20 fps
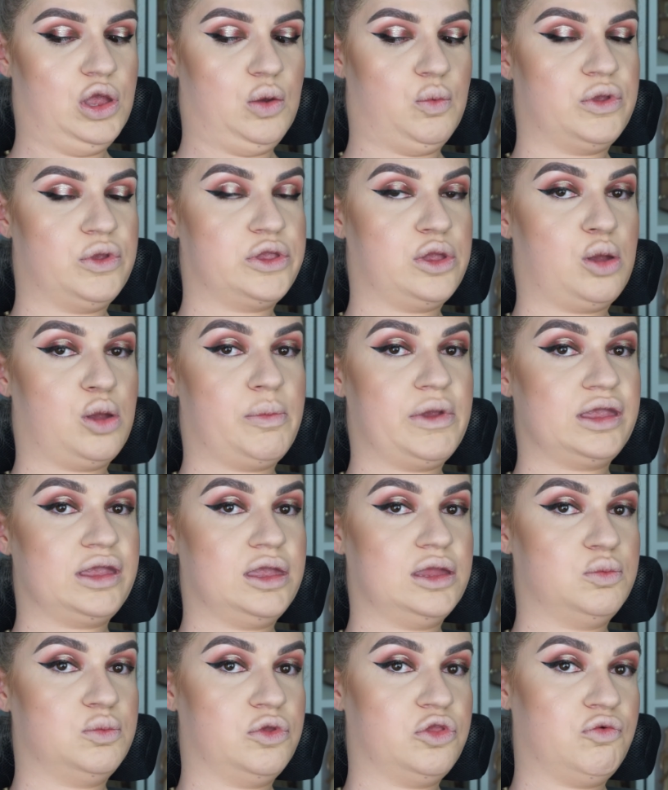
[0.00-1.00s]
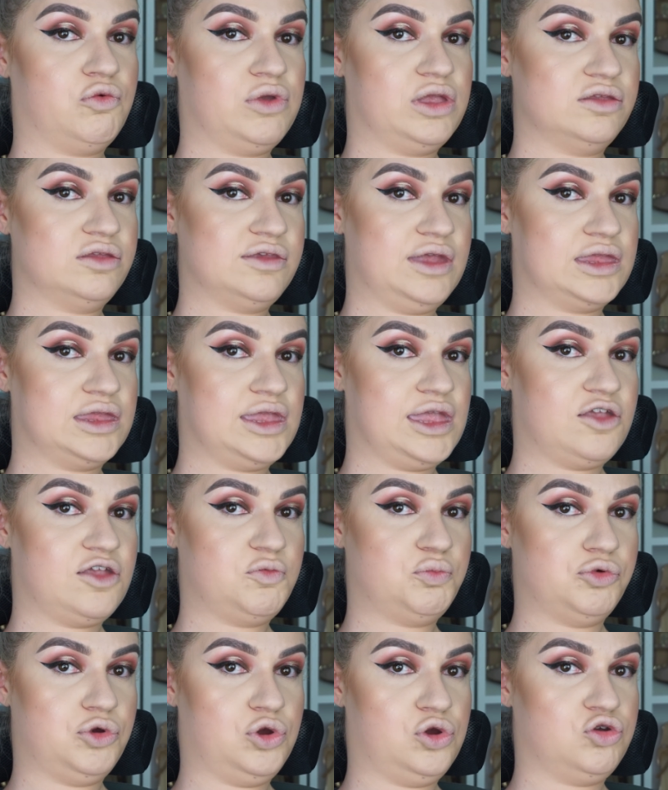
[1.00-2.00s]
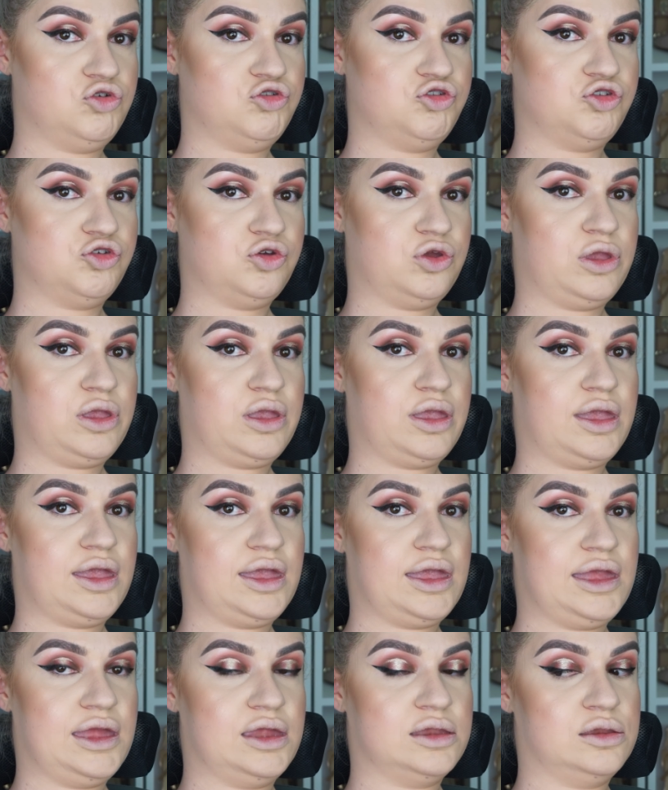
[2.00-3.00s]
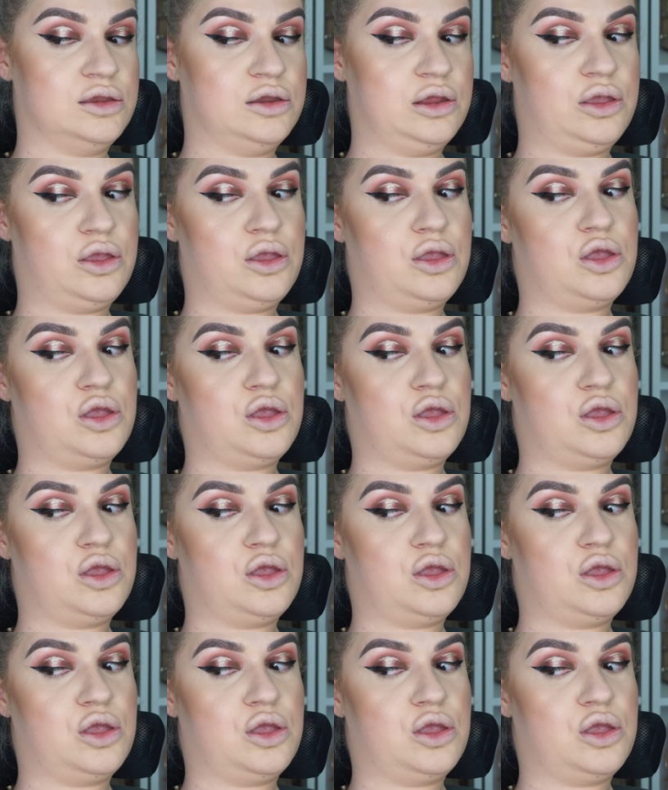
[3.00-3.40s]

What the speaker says: we go back in with the Real Techniques brush and